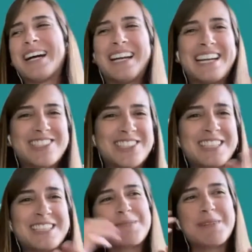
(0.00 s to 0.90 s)

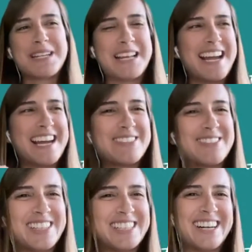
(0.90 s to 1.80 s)
ageism and
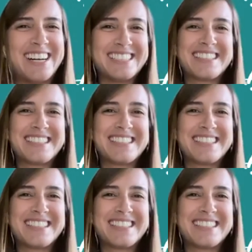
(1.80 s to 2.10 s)
whatnot.